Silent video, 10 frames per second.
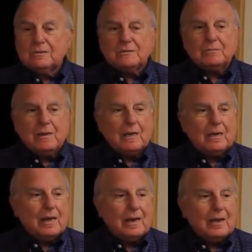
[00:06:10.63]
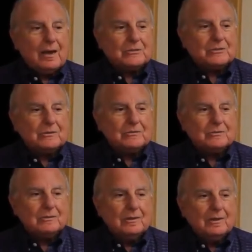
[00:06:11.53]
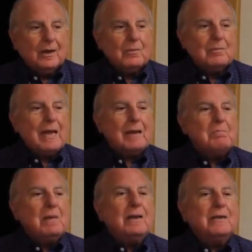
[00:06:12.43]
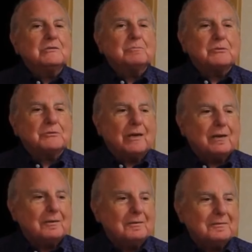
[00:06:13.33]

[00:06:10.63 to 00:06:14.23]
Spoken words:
to making antioxidants, and we make millions per second.